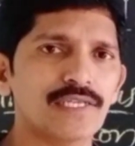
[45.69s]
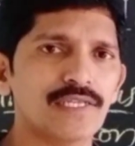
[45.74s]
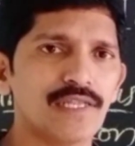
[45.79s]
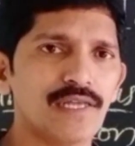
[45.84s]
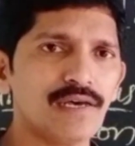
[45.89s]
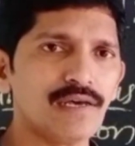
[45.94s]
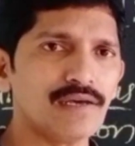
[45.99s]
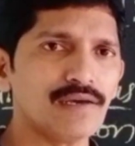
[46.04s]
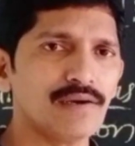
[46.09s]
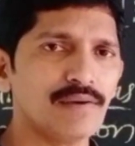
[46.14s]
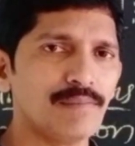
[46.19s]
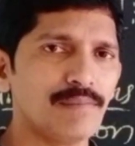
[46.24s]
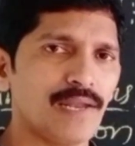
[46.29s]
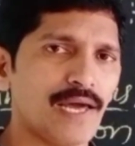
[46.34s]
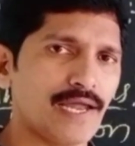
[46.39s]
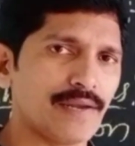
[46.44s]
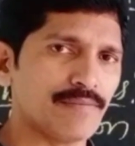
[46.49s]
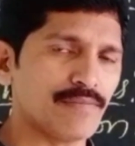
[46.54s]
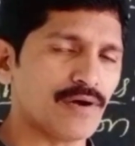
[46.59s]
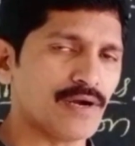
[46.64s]
in the
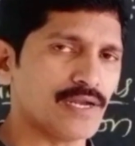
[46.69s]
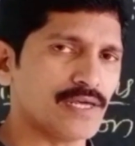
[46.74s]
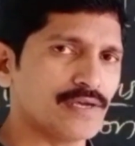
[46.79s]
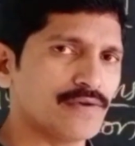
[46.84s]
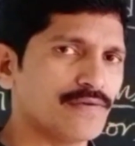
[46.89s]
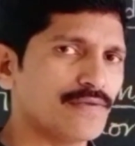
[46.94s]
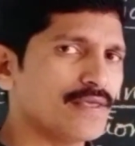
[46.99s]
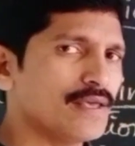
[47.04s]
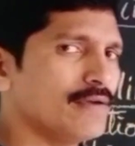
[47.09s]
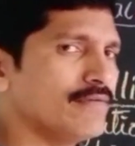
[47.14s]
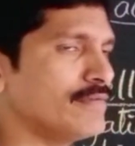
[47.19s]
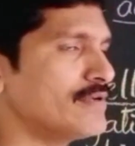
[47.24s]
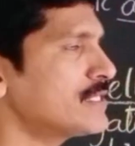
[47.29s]
plant body. We'll